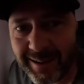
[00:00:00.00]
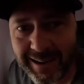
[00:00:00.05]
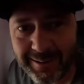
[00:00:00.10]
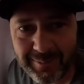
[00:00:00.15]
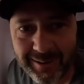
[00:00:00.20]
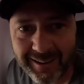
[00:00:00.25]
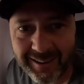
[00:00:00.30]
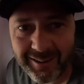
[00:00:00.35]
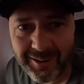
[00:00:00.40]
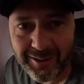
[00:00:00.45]

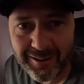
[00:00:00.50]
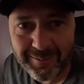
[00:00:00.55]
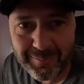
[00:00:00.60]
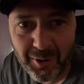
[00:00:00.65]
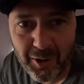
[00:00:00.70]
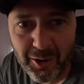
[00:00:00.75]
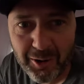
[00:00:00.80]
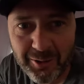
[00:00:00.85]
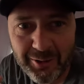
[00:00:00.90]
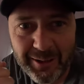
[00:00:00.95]
baby, I'm
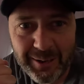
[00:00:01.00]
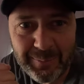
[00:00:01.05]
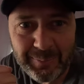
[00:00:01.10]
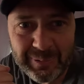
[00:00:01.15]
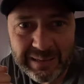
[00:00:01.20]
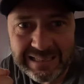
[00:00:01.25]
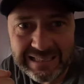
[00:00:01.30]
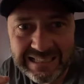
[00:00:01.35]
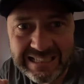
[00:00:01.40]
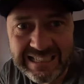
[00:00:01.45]
on the
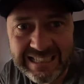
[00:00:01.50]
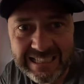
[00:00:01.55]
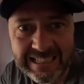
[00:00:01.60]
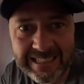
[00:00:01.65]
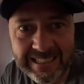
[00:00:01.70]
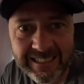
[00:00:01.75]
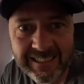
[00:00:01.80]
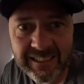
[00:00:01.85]
plane.